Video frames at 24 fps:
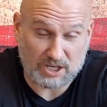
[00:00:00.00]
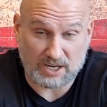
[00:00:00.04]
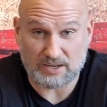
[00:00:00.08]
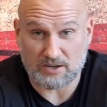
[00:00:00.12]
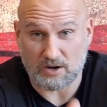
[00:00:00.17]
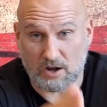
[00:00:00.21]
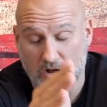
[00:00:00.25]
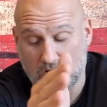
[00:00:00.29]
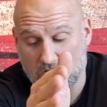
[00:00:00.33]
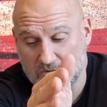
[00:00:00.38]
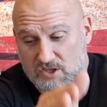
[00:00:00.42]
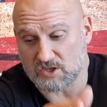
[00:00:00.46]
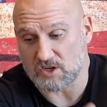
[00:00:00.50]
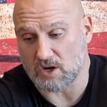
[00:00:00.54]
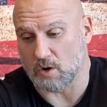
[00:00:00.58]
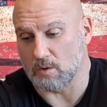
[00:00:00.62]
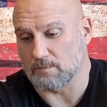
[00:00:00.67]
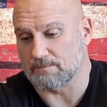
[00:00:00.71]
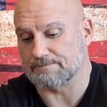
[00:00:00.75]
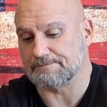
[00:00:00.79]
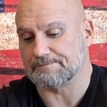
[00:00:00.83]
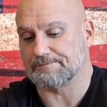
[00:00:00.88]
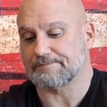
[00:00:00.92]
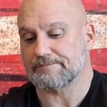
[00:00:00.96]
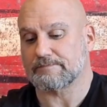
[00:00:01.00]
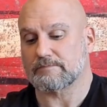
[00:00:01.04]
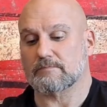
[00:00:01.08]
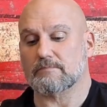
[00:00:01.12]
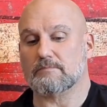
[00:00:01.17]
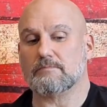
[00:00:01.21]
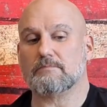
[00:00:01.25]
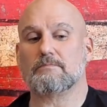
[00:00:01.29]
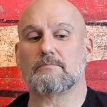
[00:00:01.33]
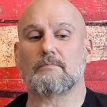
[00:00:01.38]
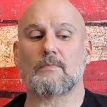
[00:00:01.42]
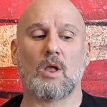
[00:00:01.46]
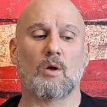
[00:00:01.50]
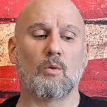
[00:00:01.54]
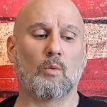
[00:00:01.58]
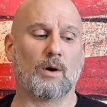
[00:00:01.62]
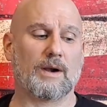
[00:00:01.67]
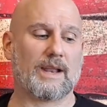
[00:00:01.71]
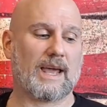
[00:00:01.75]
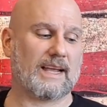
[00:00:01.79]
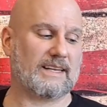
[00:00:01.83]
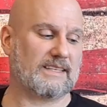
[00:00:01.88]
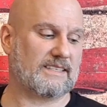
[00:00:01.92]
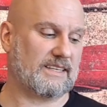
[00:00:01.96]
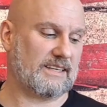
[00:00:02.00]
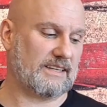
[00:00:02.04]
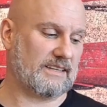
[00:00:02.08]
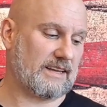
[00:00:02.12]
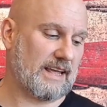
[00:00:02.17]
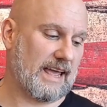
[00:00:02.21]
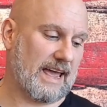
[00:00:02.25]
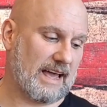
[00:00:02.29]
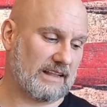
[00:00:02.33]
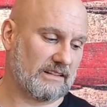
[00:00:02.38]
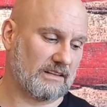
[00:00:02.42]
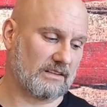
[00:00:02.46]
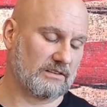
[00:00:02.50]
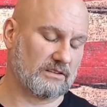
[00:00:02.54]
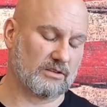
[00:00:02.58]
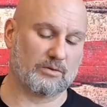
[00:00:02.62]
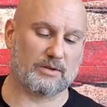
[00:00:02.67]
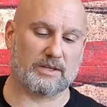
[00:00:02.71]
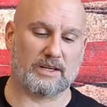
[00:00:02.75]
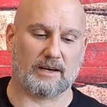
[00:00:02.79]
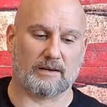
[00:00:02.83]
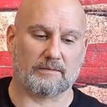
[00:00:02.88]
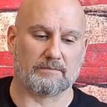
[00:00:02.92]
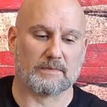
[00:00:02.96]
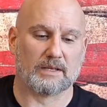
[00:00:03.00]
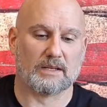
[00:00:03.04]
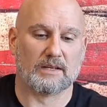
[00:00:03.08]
And also, what I did, hallelujah,